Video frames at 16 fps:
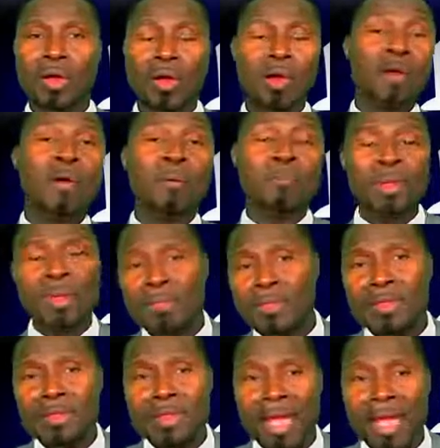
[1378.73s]
Or
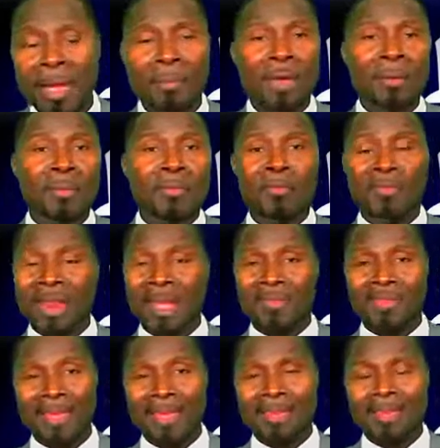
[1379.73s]
maybe Amma would
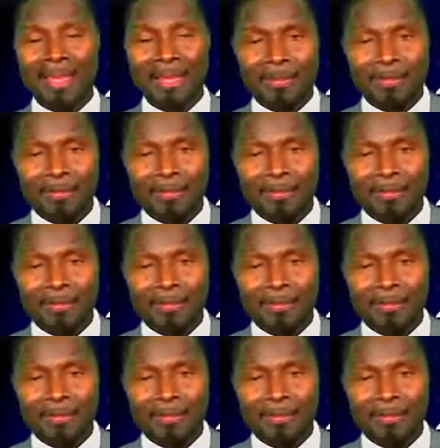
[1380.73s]
have had a